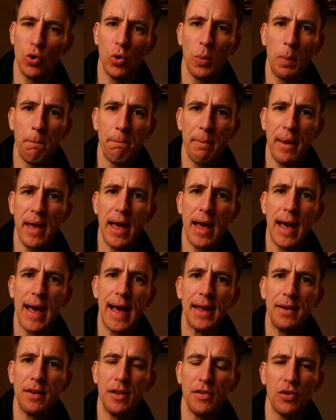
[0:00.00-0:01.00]
your bare
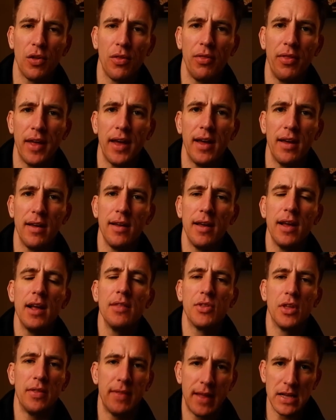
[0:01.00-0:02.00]
hand is on there,
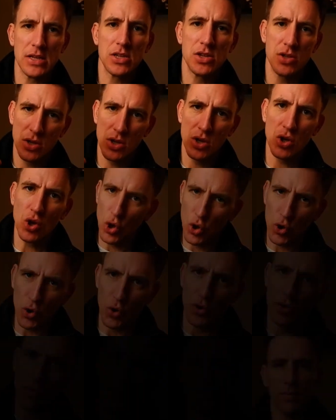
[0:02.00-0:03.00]
then that's
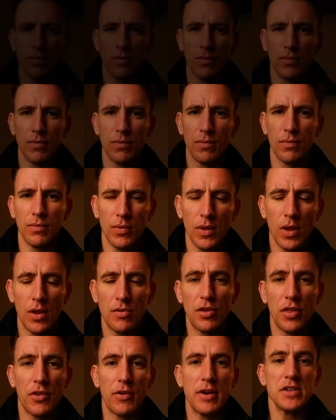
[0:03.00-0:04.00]
good.
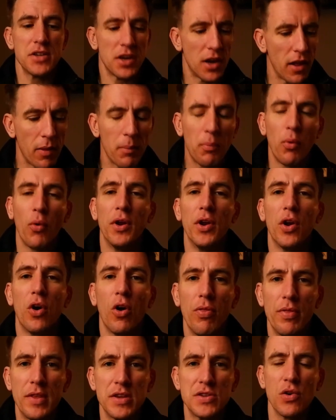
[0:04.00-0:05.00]
So there is another point
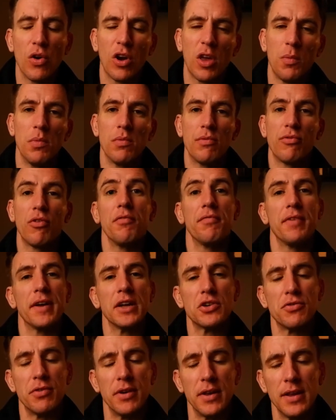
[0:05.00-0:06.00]
on this document from
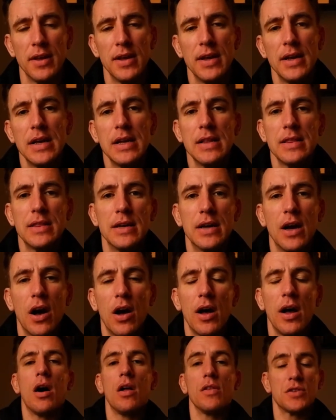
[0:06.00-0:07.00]
Victory
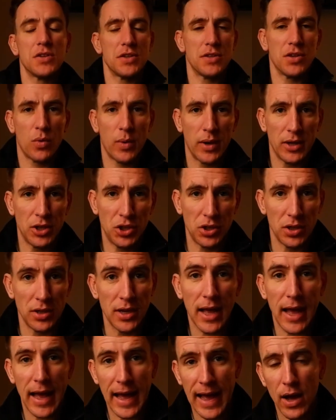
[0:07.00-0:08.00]
that answers the
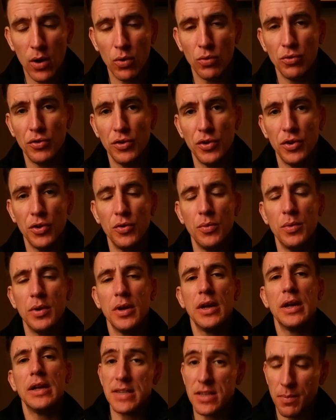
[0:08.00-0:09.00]
question, how do you
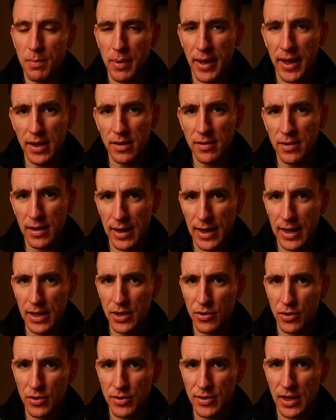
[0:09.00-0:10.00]
dissipate
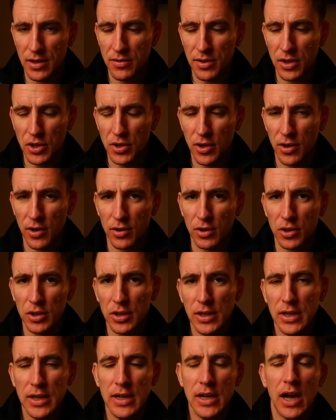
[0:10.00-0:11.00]
electrostatic
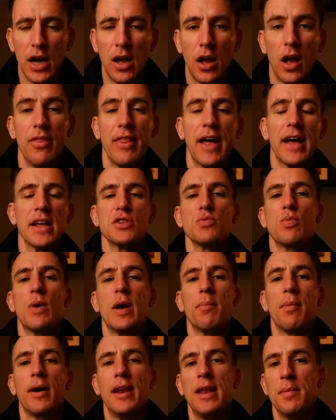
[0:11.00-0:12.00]
charge? Uh, and that's
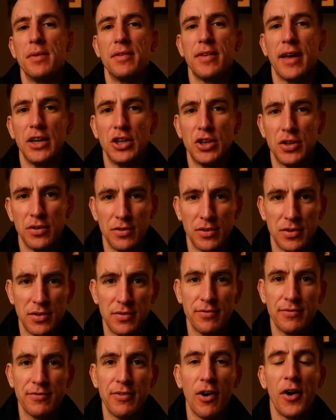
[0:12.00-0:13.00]
where my
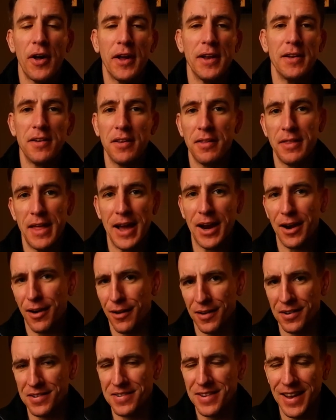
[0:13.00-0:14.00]
limitations find their
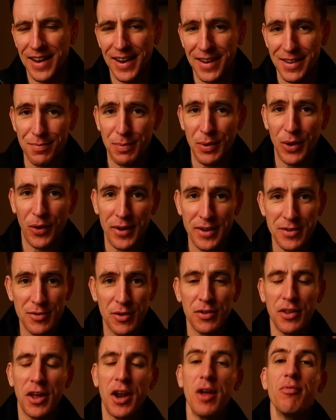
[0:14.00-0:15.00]
glass ceiling, to be
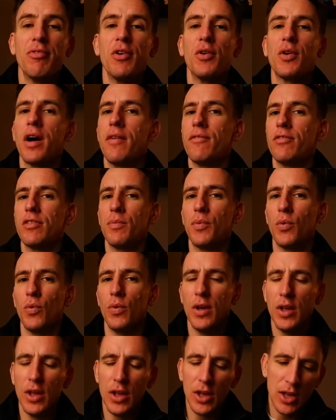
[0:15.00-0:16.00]
honest, because I don't feel
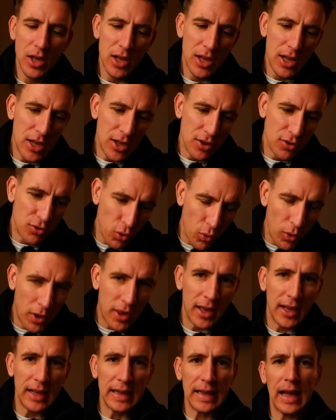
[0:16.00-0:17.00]
comfortable
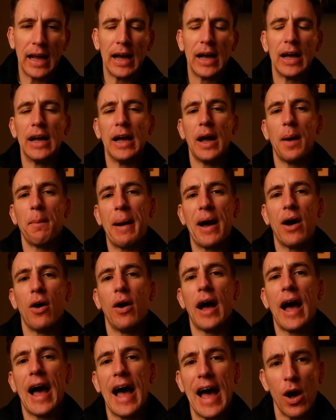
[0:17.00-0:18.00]
talking uh,
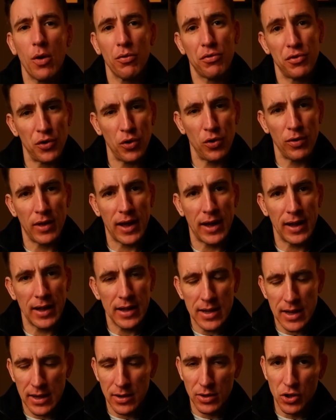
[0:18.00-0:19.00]
about how to do
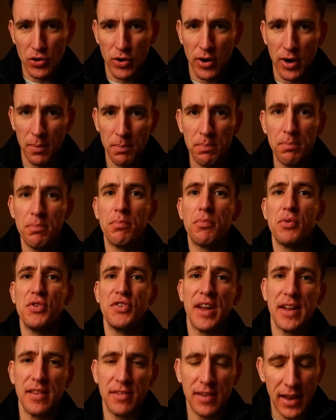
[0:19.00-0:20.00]
that and trying to
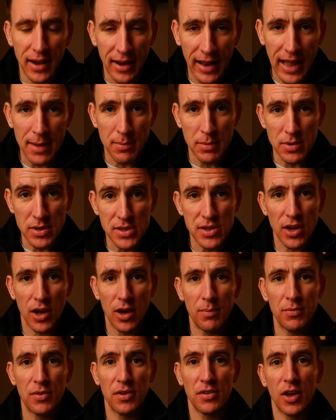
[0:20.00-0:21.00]
present it in layman's
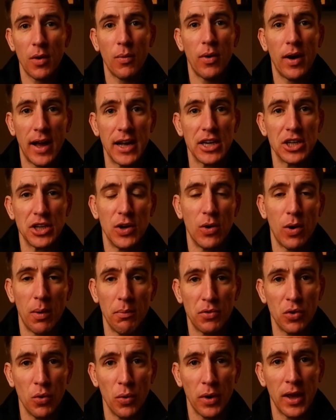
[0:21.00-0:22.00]
terms as though I actually know what
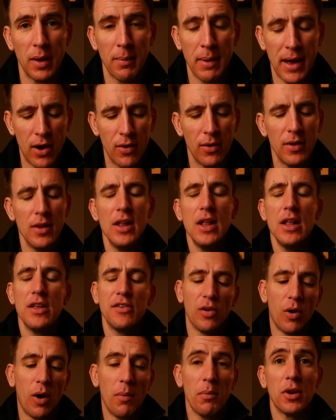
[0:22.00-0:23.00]
I'm talking about.
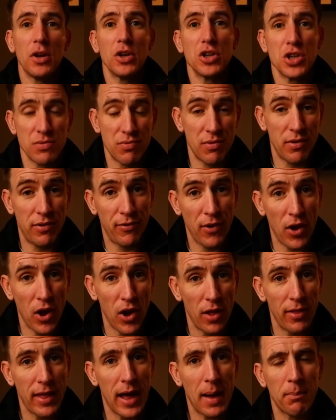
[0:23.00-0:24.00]
So I'm going to just
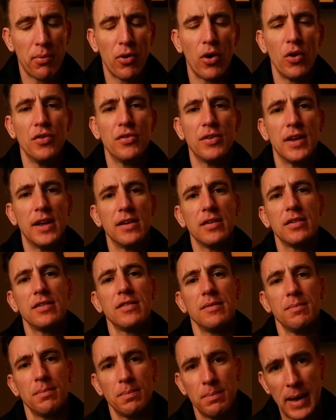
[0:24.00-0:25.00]
refer that
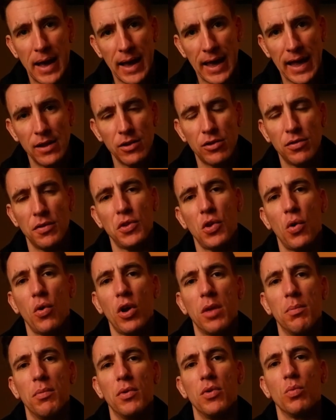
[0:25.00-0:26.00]
process back into the
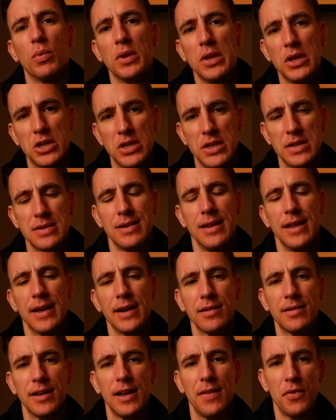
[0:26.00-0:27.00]
document which is
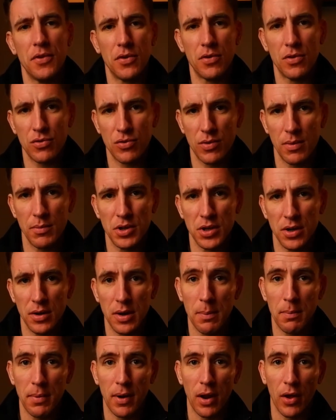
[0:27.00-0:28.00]
linked in the
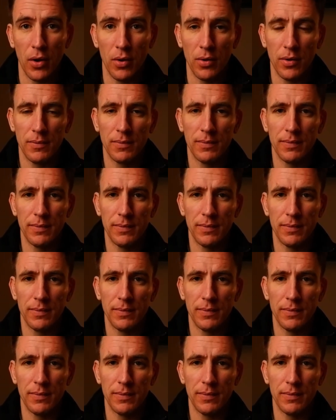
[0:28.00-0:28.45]
description below.